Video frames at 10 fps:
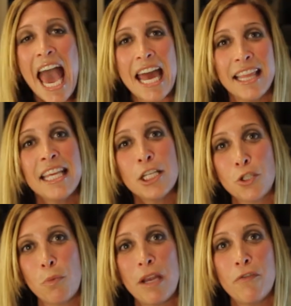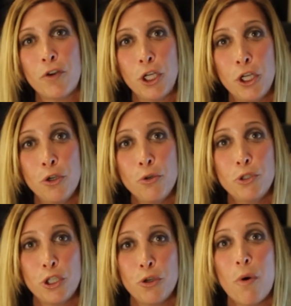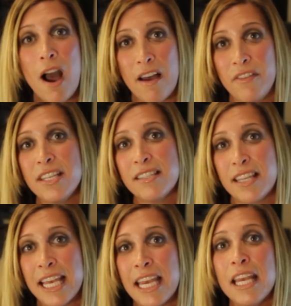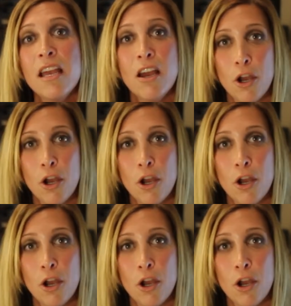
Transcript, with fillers: And I think it's a way for you to obviously,